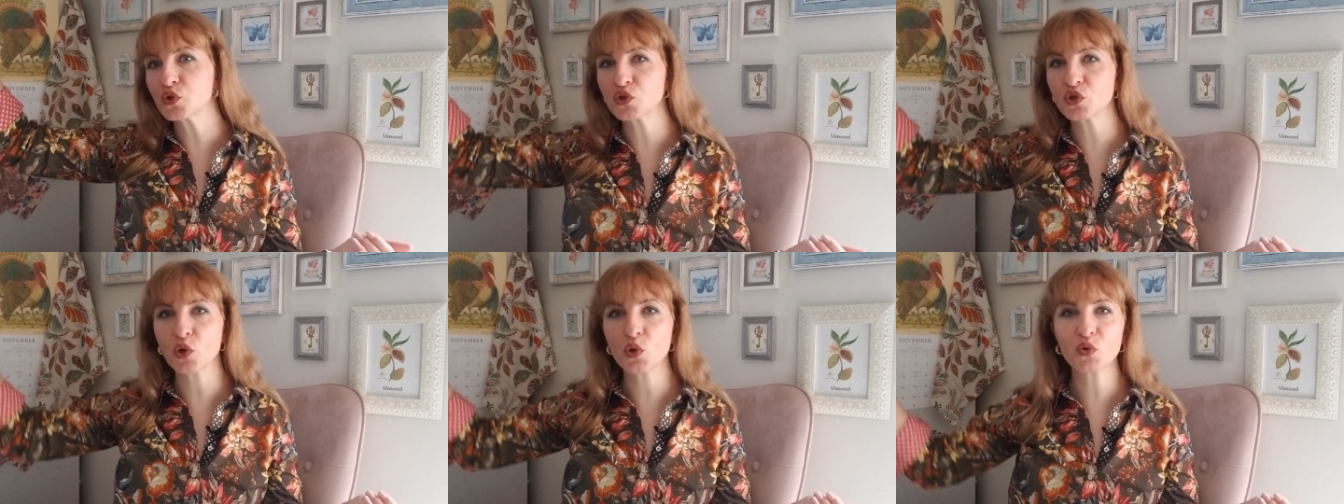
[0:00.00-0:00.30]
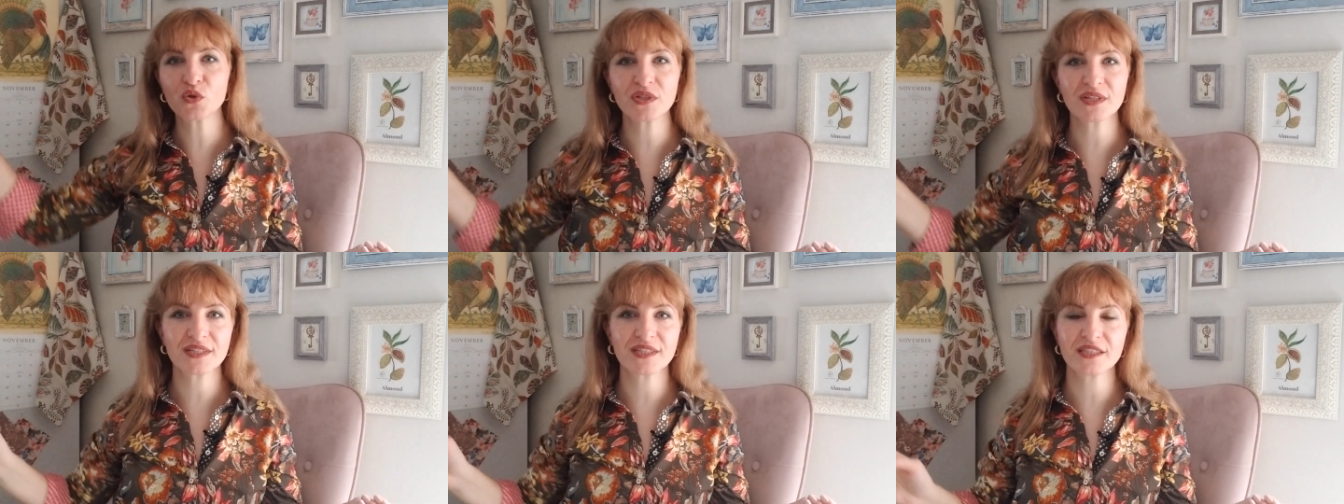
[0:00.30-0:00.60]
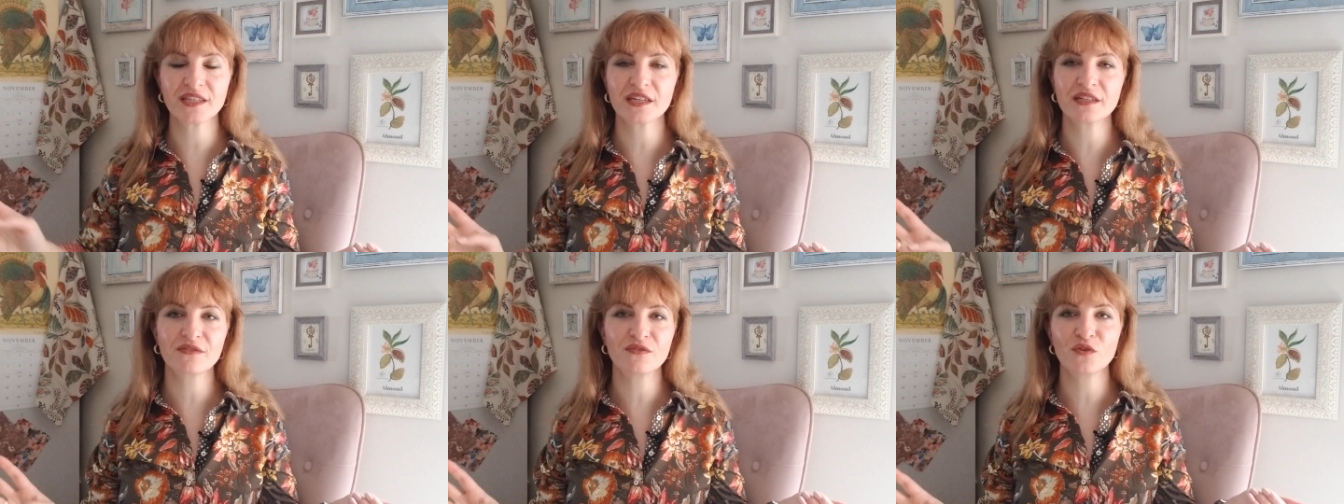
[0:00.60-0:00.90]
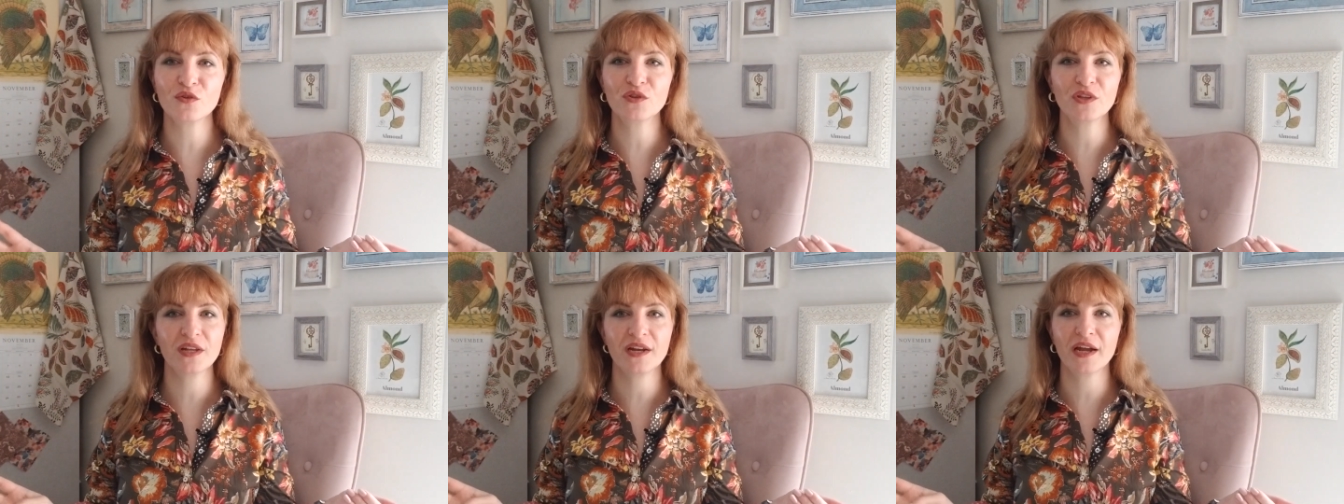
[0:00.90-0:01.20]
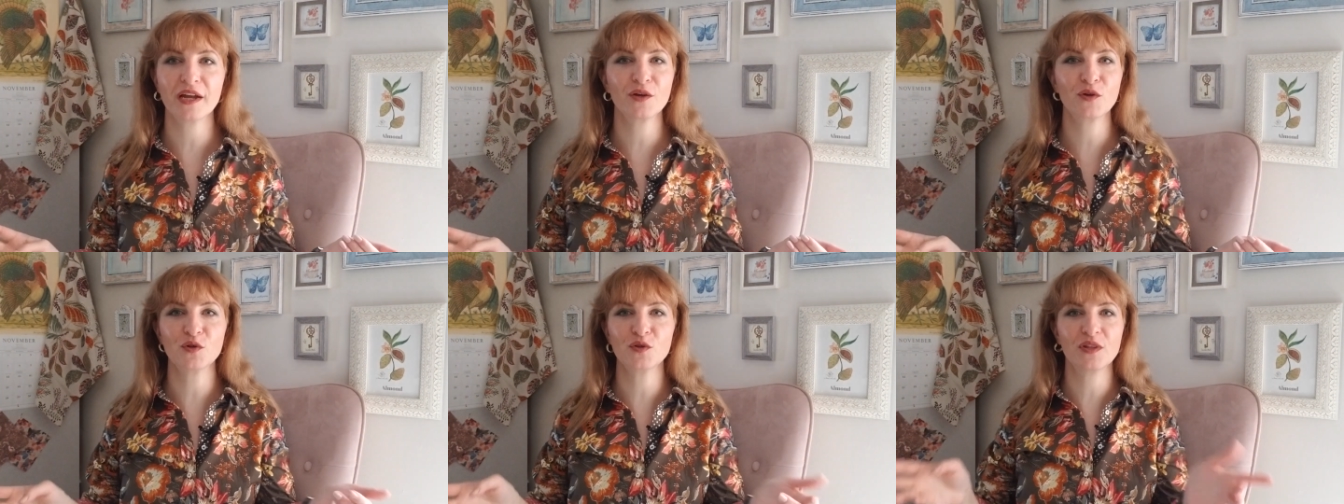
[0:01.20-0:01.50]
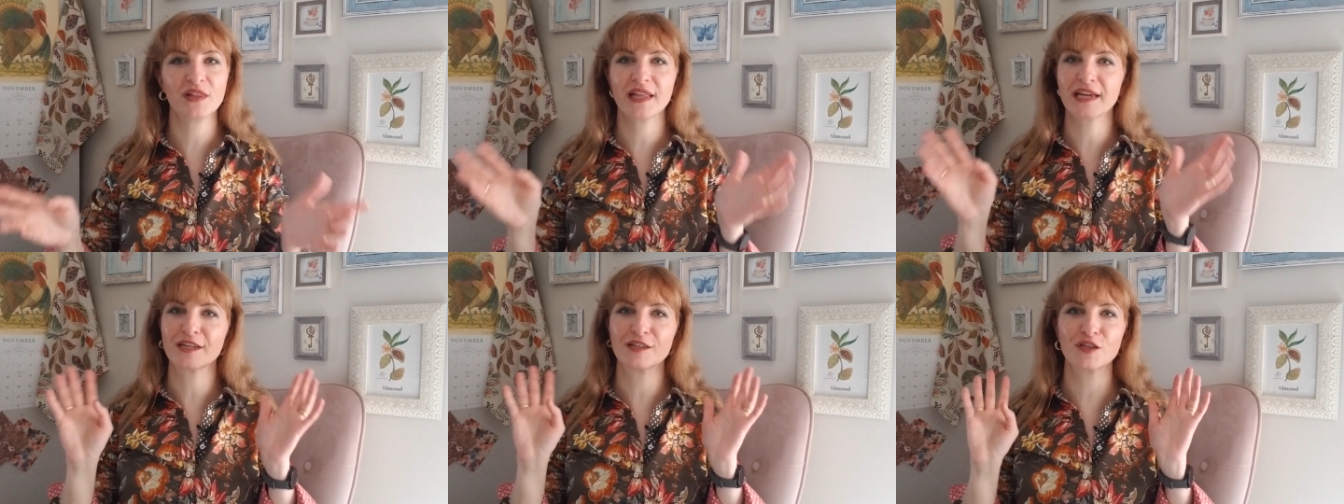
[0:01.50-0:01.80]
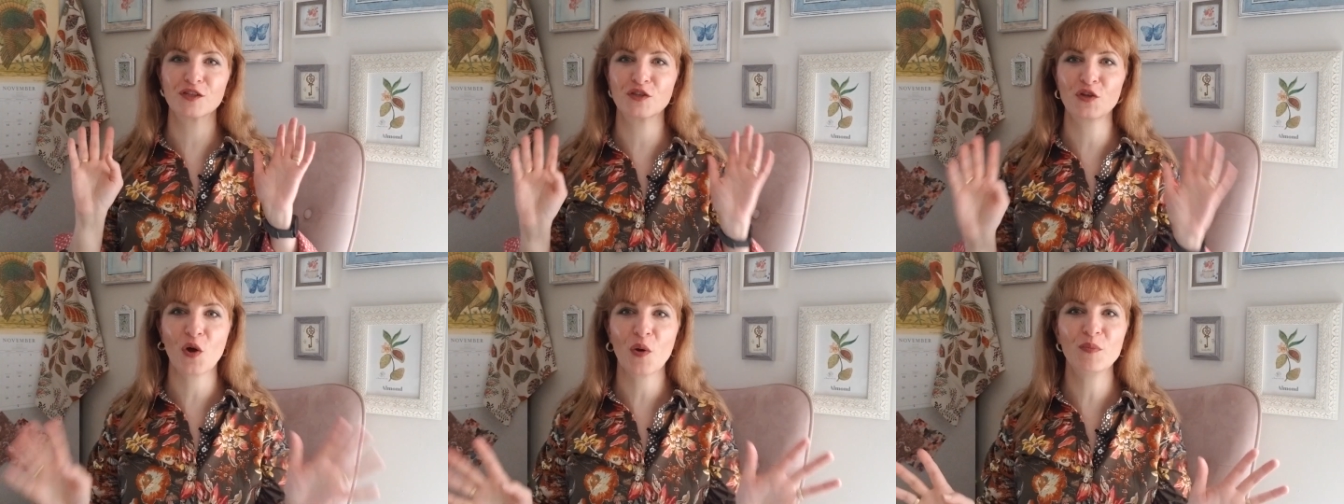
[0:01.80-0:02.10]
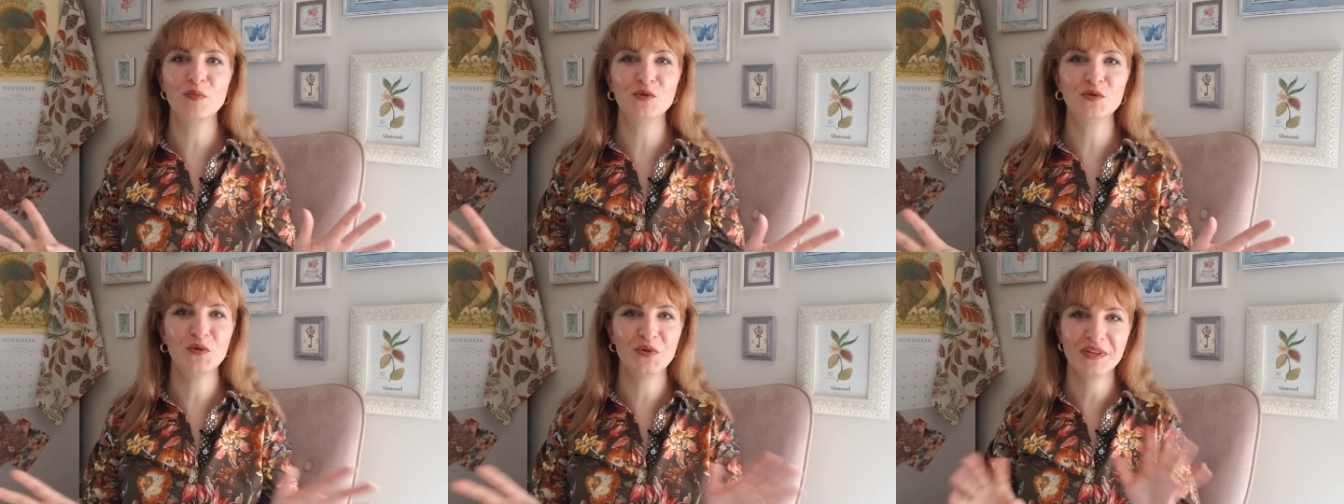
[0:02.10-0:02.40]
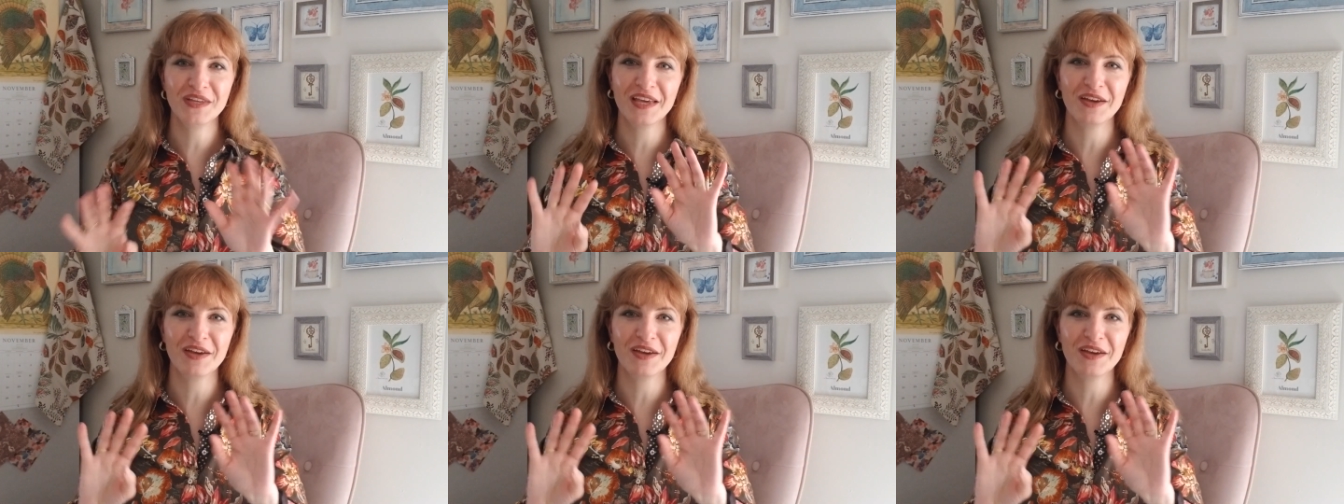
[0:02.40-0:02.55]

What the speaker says: so successful that I could like stop doing